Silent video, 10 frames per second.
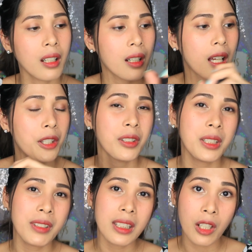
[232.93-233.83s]
I'll
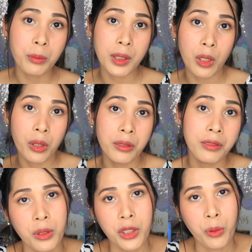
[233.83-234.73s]
leave it down below
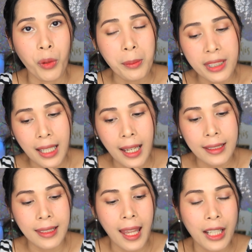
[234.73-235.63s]
to your
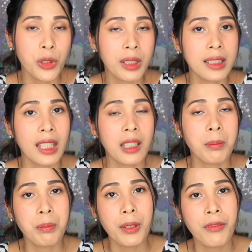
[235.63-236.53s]
website, and you can get
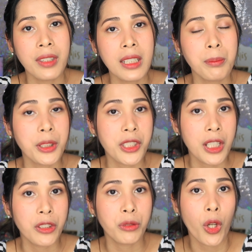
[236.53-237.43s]

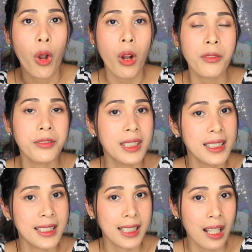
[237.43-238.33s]
15% off
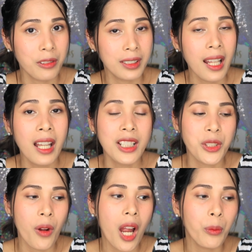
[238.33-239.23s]
discount.
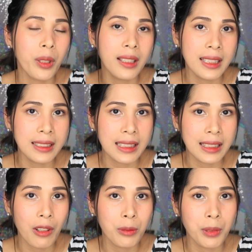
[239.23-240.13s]
So I will link
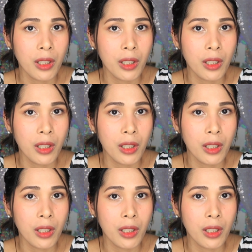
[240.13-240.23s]
it down